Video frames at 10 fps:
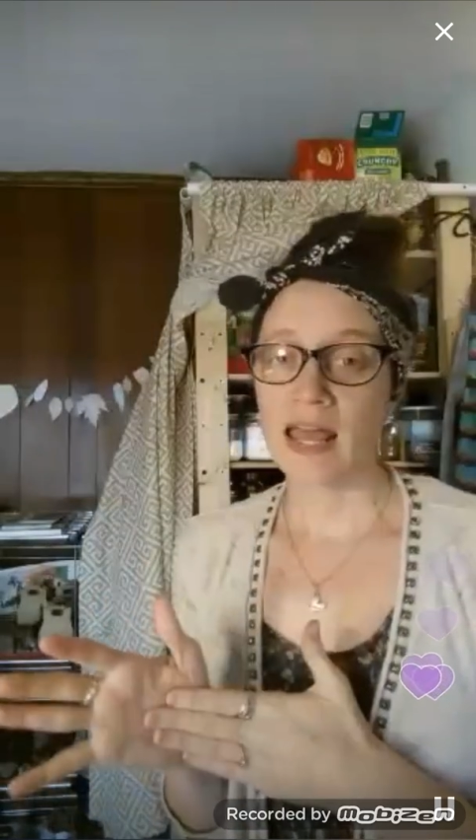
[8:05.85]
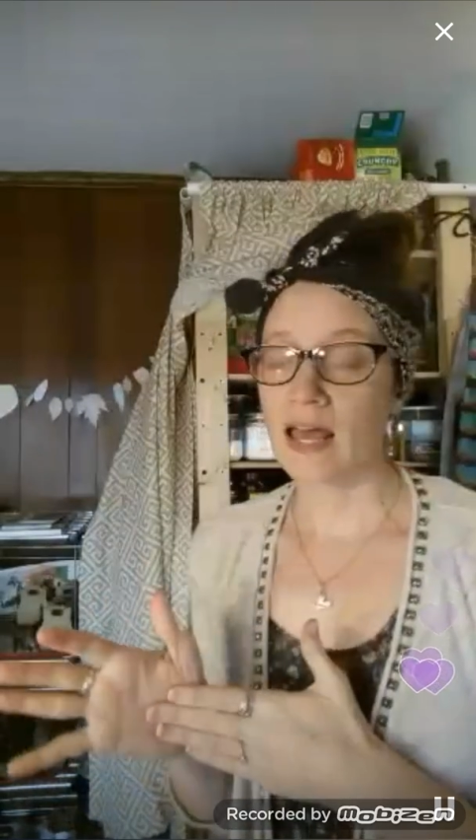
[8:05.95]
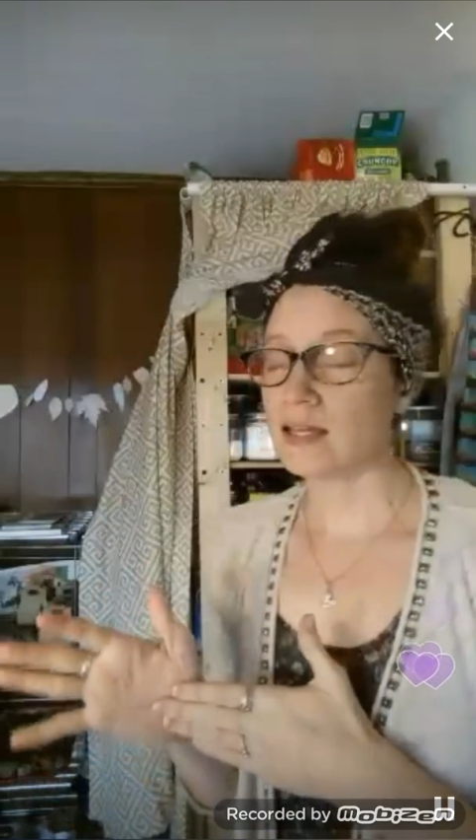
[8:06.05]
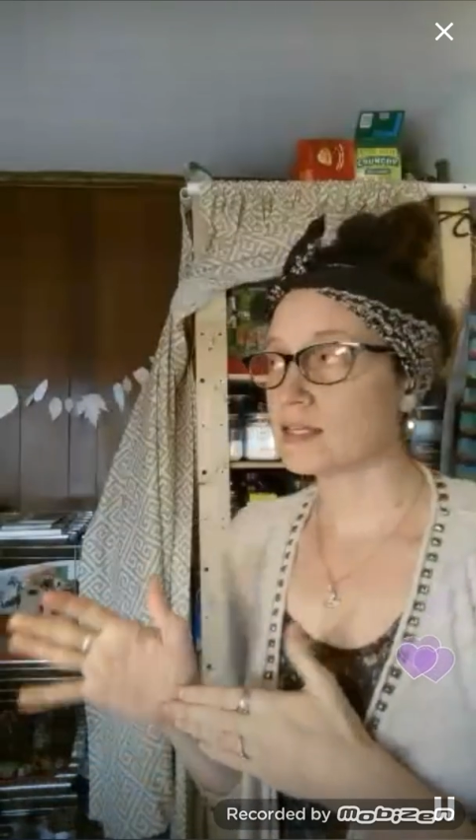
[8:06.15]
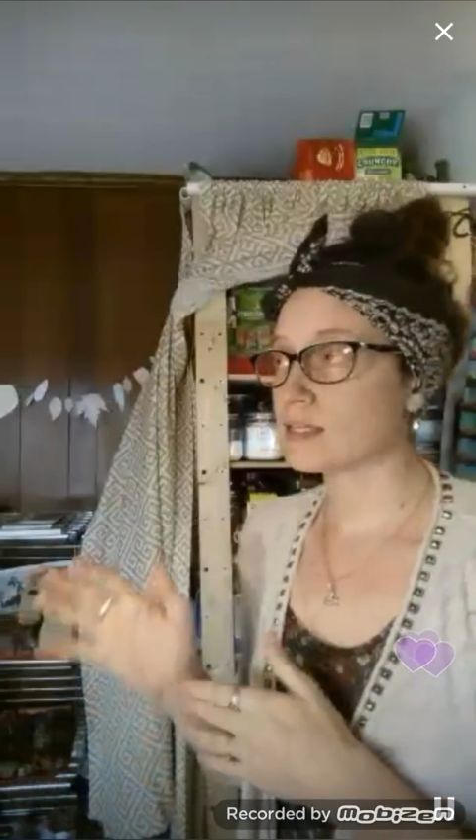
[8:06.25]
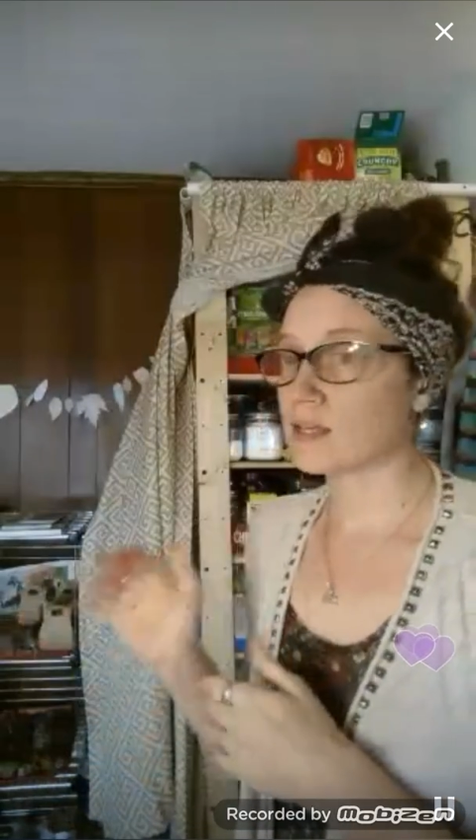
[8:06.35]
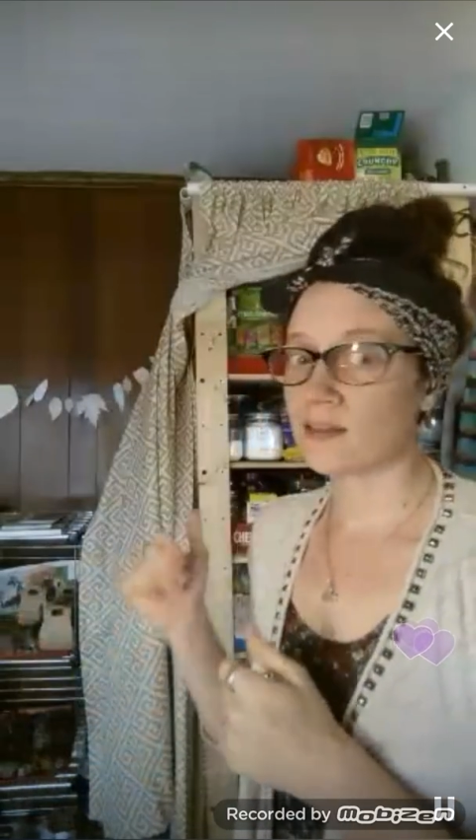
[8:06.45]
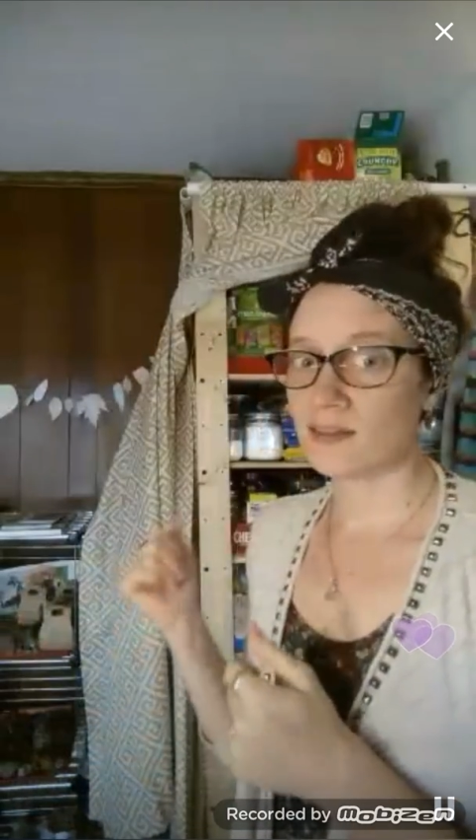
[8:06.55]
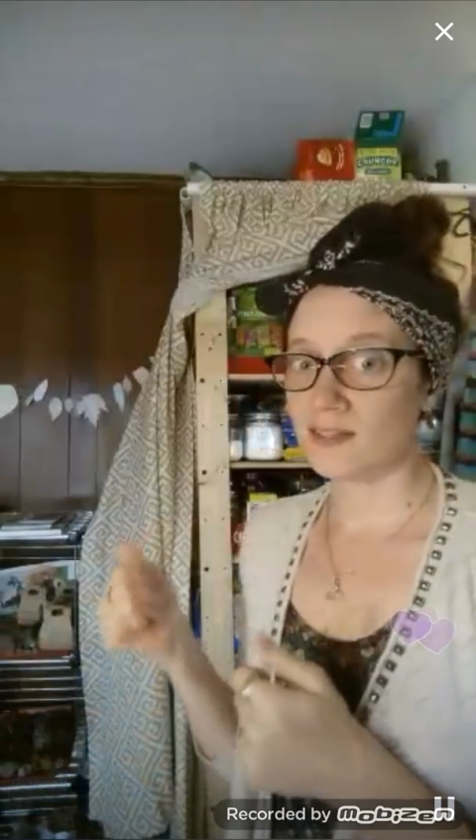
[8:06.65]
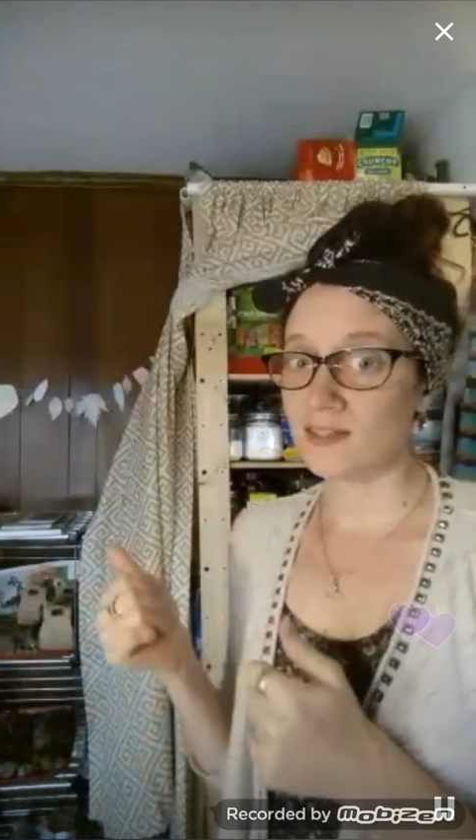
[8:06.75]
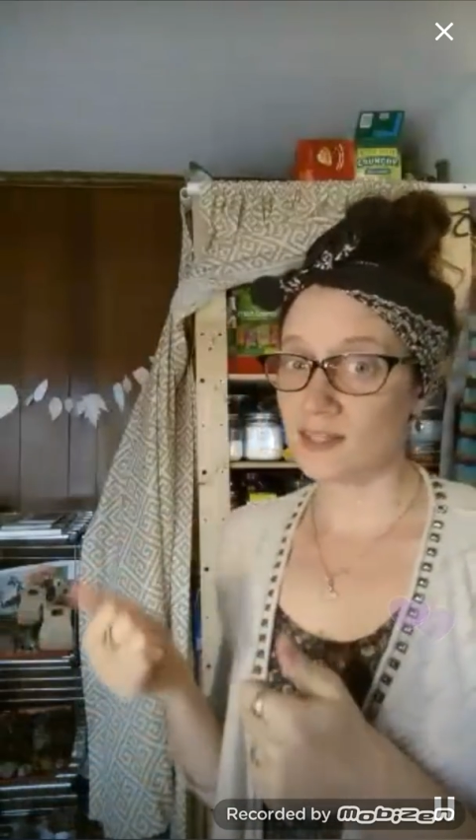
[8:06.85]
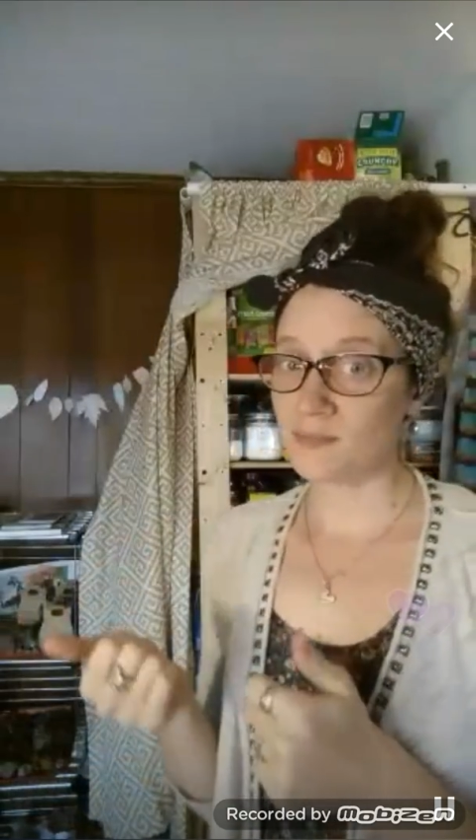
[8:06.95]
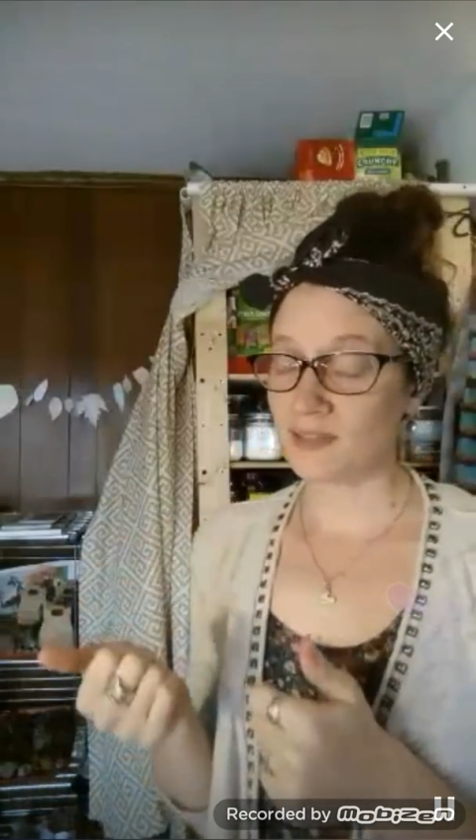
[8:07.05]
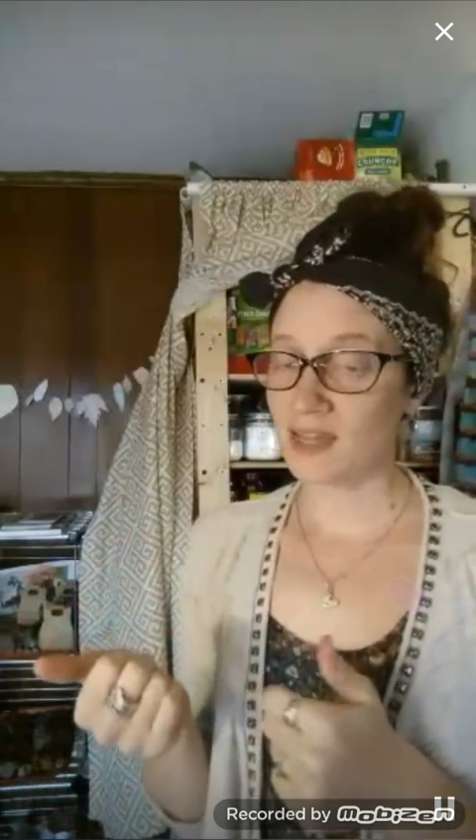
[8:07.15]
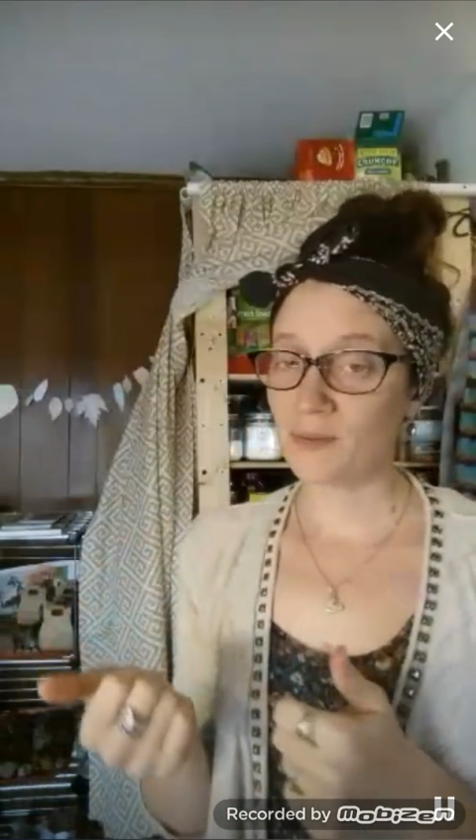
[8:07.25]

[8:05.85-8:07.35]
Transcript: And this is something